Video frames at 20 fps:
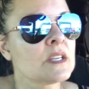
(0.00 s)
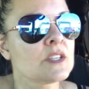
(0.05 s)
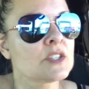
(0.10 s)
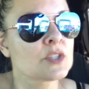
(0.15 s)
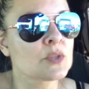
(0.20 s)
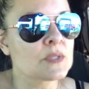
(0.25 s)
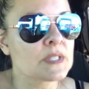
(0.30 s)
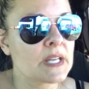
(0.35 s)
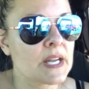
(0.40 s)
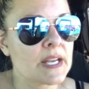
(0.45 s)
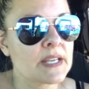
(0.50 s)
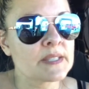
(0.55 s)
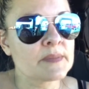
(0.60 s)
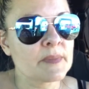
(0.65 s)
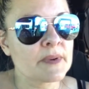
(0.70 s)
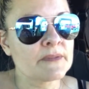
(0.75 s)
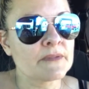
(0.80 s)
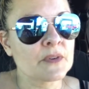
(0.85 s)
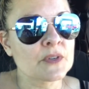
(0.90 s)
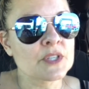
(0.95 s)
So today is
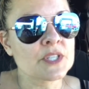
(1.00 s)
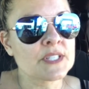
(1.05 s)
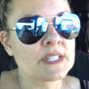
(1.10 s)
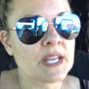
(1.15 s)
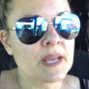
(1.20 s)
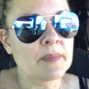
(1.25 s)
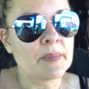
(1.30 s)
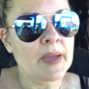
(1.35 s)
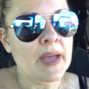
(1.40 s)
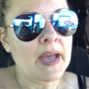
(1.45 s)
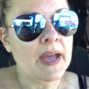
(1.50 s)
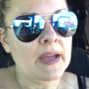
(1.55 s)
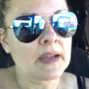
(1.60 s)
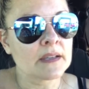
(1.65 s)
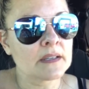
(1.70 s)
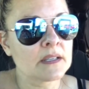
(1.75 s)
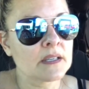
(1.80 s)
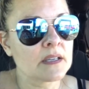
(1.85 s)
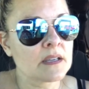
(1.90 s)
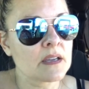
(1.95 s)
my first day
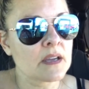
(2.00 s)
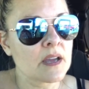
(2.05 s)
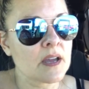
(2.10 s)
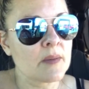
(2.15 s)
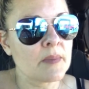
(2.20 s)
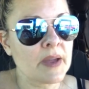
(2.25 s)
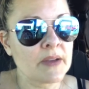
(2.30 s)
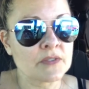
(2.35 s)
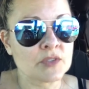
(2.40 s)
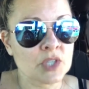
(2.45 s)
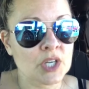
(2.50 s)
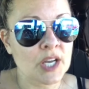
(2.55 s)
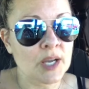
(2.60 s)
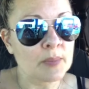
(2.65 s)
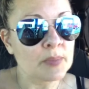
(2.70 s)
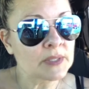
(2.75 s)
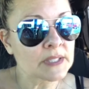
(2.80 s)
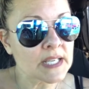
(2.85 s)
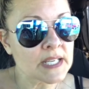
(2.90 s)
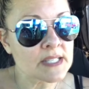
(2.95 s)
back after a
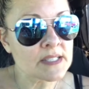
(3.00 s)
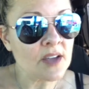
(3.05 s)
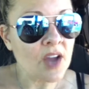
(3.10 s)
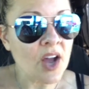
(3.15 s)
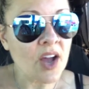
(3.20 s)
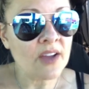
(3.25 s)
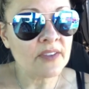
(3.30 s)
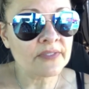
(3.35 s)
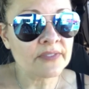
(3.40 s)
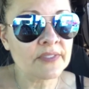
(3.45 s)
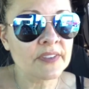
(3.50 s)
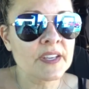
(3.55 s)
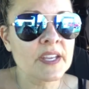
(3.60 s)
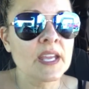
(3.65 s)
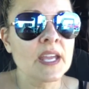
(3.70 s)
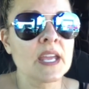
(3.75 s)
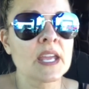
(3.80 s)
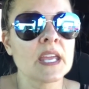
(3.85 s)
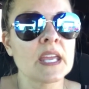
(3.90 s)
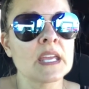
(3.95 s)
couple days off,
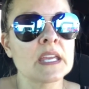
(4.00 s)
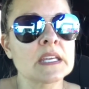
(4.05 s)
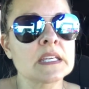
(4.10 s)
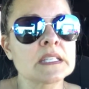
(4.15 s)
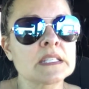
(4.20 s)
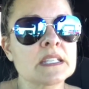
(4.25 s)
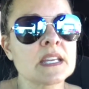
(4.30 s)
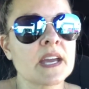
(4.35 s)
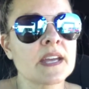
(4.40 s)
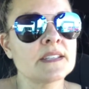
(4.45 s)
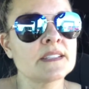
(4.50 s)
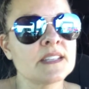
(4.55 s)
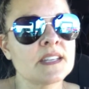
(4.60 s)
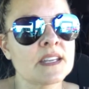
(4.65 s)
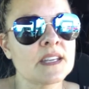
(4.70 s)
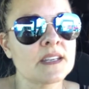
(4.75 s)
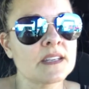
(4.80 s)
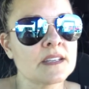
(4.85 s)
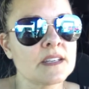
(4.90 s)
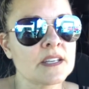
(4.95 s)
and I
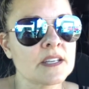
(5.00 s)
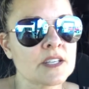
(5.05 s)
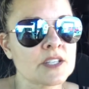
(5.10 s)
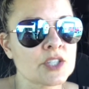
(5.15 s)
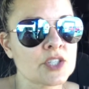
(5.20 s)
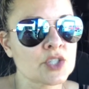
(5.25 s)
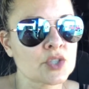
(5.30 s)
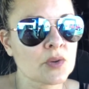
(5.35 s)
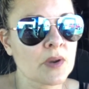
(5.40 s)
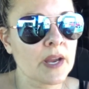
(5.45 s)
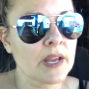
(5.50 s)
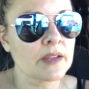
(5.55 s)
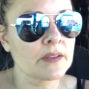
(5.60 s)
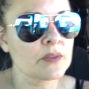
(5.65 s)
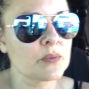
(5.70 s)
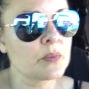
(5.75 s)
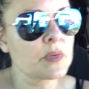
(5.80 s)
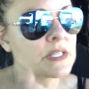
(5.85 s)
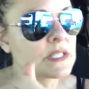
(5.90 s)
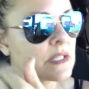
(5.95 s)
did
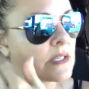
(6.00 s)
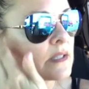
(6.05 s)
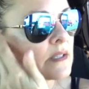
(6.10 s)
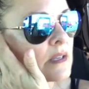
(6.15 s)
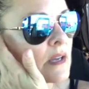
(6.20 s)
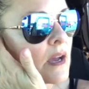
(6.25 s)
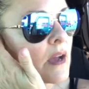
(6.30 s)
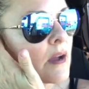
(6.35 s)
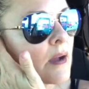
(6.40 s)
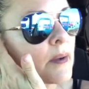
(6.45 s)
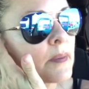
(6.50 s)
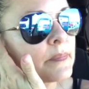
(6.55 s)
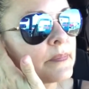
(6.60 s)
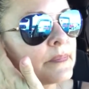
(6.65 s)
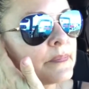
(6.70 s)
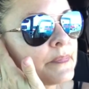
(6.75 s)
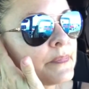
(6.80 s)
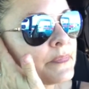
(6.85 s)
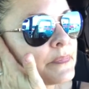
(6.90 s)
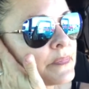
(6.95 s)
strength. We did,
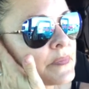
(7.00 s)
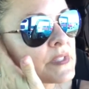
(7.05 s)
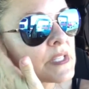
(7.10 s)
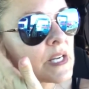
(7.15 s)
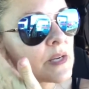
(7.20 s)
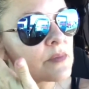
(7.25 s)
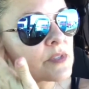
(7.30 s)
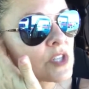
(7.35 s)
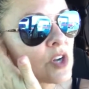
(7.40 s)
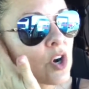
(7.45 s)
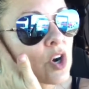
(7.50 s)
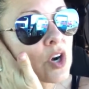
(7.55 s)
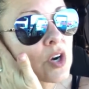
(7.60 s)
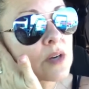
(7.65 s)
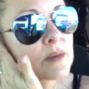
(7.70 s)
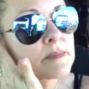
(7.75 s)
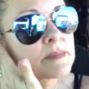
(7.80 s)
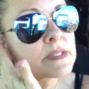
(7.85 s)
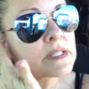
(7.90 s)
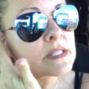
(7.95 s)
today was
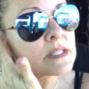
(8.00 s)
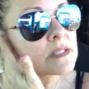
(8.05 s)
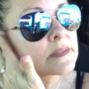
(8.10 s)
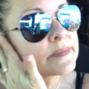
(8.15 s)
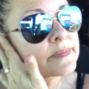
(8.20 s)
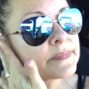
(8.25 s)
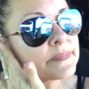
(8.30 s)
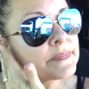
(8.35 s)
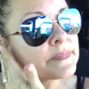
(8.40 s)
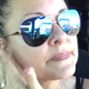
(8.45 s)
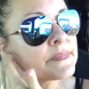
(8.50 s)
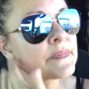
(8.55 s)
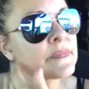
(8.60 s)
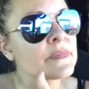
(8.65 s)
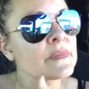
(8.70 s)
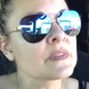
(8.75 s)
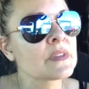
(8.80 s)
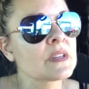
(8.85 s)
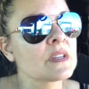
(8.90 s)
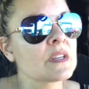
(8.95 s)
arms
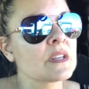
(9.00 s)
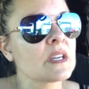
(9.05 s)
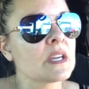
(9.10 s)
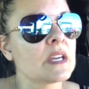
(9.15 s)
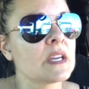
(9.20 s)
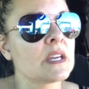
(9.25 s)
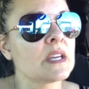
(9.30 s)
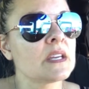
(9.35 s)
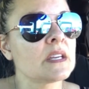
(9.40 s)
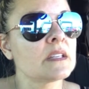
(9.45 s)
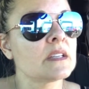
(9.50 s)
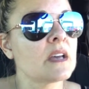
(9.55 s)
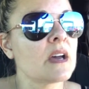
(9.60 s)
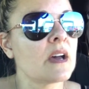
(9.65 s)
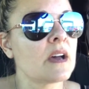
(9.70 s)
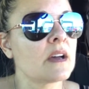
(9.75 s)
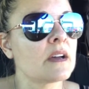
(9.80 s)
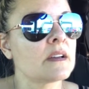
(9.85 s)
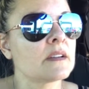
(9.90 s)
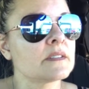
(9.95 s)
and
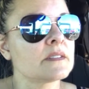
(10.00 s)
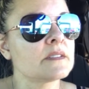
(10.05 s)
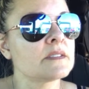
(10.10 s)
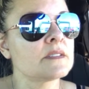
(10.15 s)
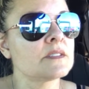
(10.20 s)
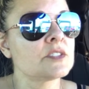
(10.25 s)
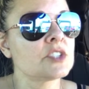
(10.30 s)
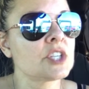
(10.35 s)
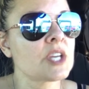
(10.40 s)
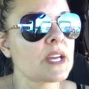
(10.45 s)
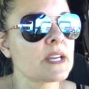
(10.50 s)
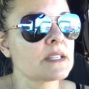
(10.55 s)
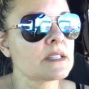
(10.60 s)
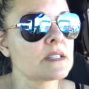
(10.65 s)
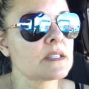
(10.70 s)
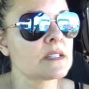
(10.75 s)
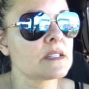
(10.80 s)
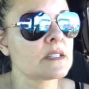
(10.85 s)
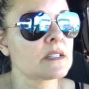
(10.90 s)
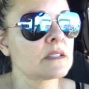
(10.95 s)

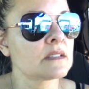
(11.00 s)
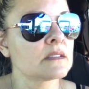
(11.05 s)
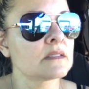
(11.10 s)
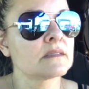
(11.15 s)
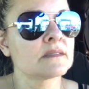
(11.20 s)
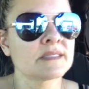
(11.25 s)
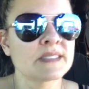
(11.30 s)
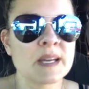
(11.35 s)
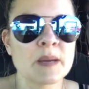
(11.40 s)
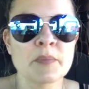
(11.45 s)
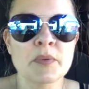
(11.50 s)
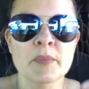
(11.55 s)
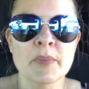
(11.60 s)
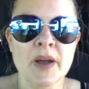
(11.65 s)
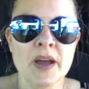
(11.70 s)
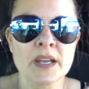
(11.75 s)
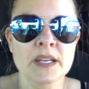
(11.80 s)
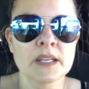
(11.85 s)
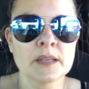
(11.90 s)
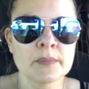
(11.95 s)
chest, upper
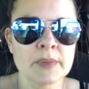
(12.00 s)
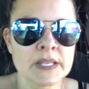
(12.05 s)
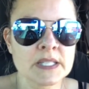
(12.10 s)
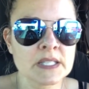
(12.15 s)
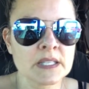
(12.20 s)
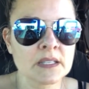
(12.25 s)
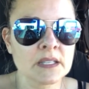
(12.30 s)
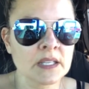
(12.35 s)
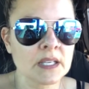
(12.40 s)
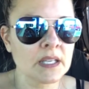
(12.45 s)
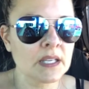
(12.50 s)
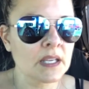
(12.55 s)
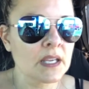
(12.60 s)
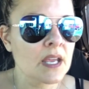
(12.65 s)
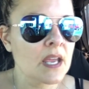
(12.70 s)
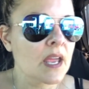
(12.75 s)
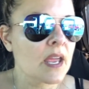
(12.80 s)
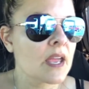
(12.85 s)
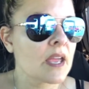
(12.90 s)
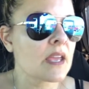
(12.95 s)
body basically,
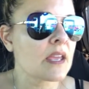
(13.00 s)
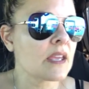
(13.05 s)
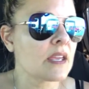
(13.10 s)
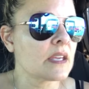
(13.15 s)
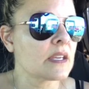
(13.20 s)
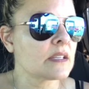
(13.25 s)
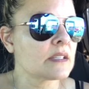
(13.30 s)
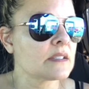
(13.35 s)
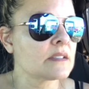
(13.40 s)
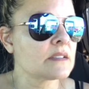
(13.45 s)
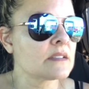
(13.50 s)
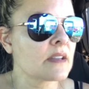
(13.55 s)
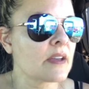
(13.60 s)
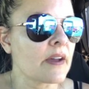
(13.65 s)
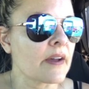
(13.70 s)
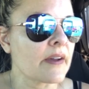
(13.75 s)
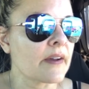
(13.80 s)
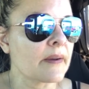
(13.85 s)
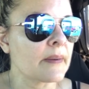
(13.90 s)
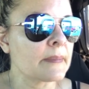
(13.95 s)
and
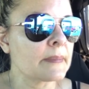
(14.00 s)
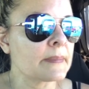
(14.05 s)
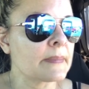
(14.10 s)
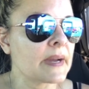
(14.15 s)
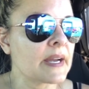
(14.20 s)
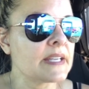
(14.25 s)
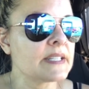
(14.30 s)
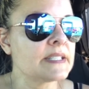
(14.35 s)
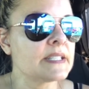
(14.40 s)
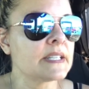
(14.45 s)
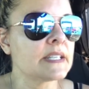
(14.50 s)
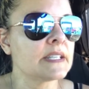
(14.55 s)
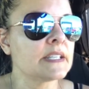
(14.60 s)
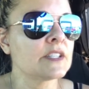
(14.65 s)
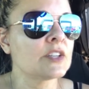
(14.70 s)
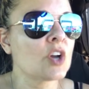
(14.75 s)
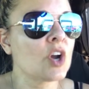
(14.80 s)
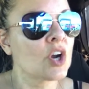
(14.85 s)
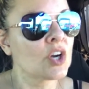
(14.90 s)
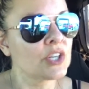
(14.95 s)
I
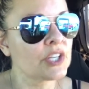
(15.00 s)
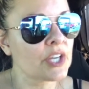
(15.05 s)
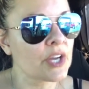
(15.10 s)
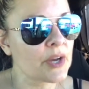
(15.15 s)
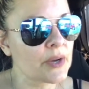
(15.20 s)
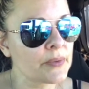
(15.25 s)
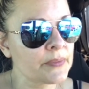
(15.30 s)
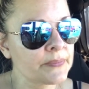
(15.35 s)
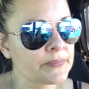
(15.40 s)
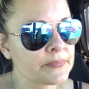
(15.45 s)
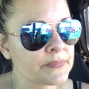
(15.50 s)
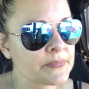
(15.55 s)
did cardio,